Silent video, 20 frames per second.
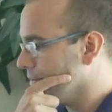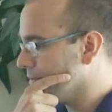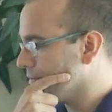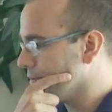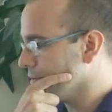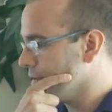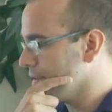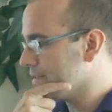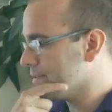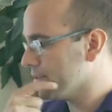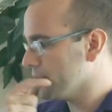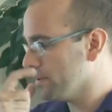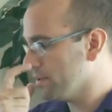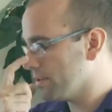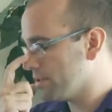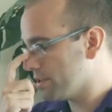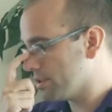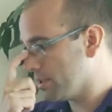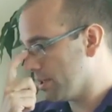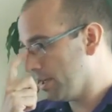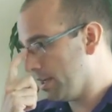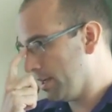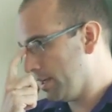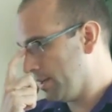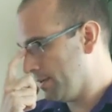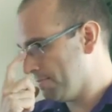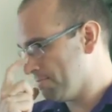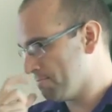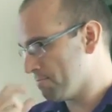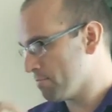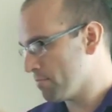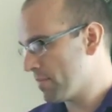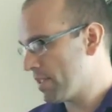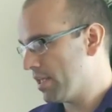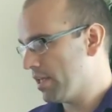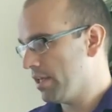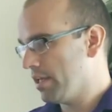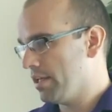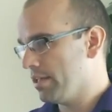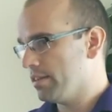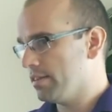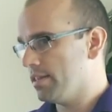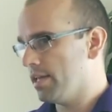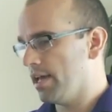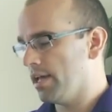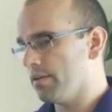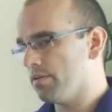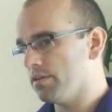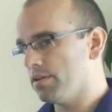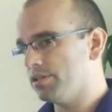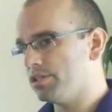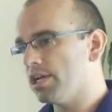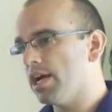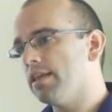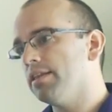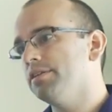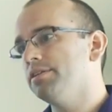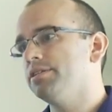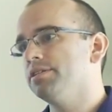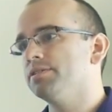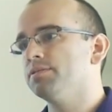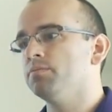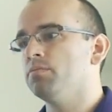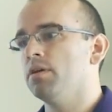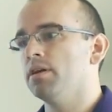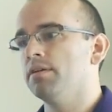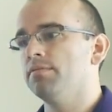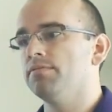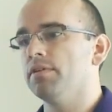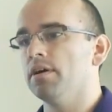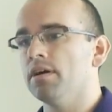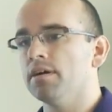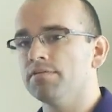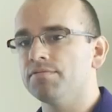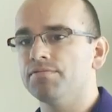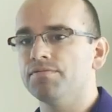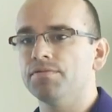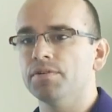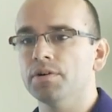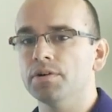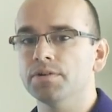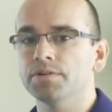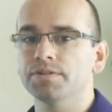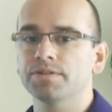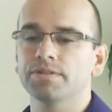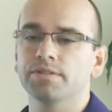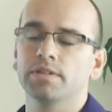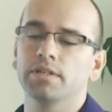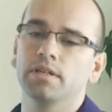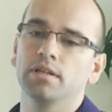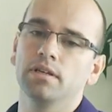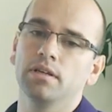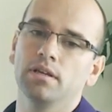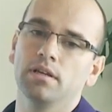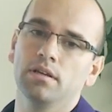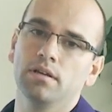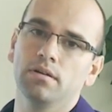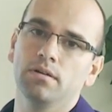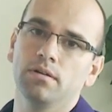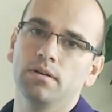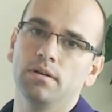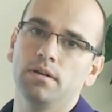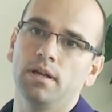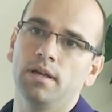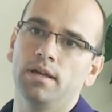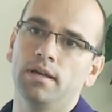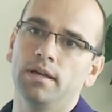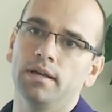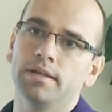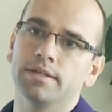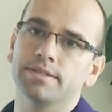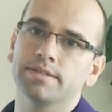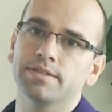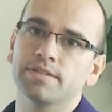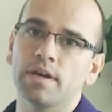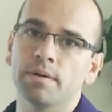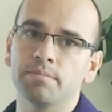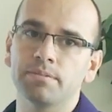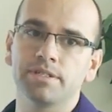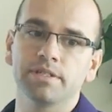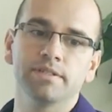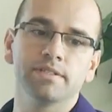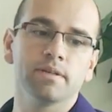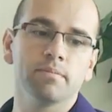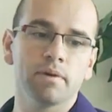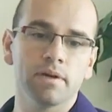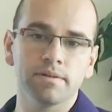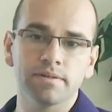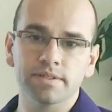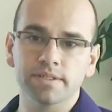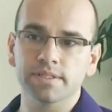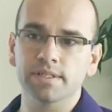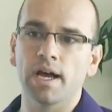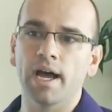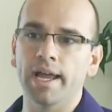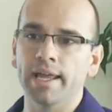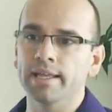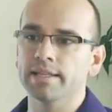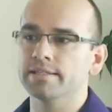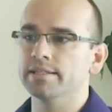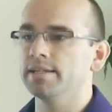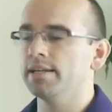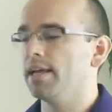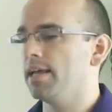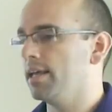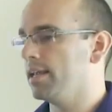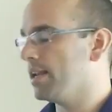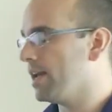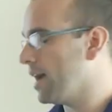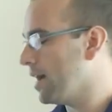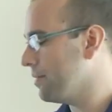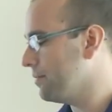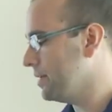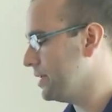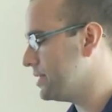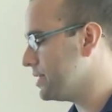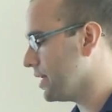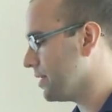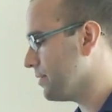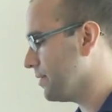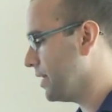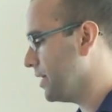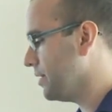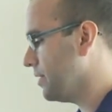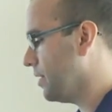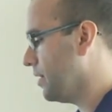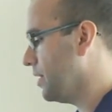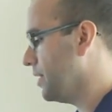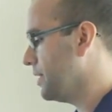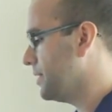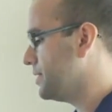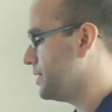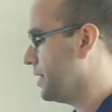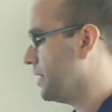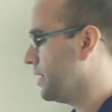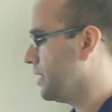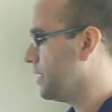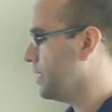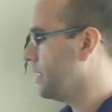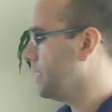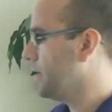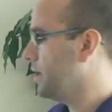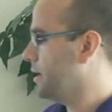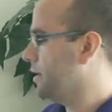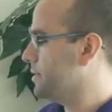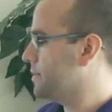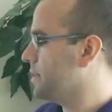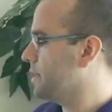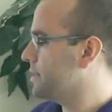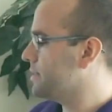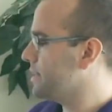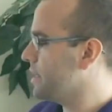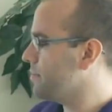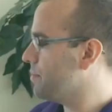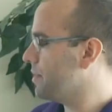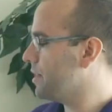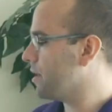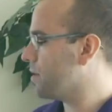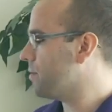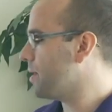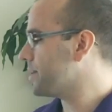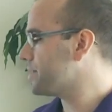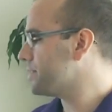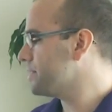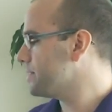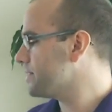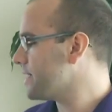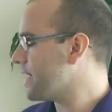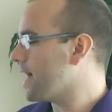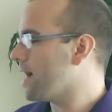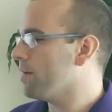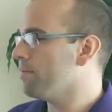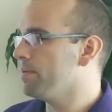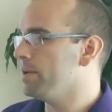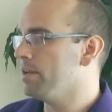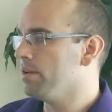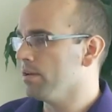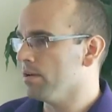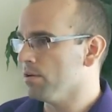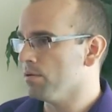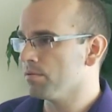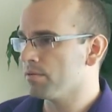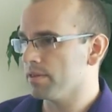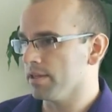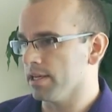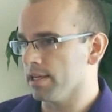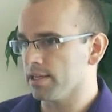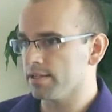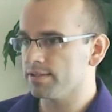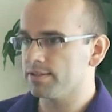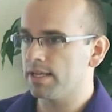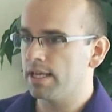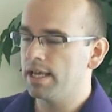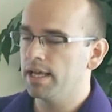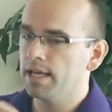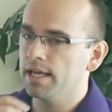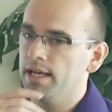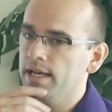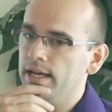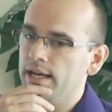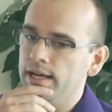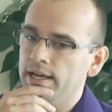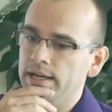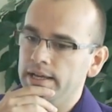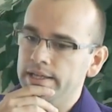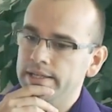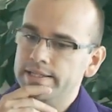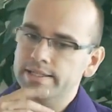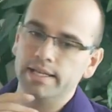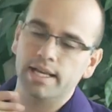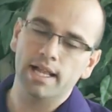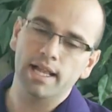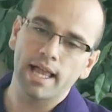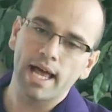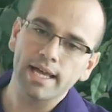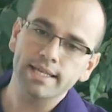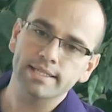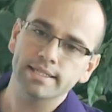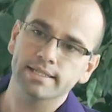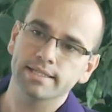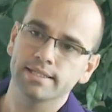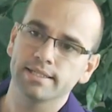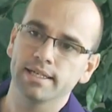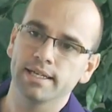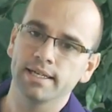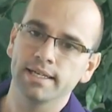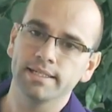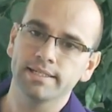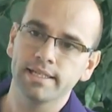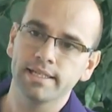of research that challenges one of our first assumptions about science and how we generate knowledge. And it's an example that questions how we know things. It's a classic study.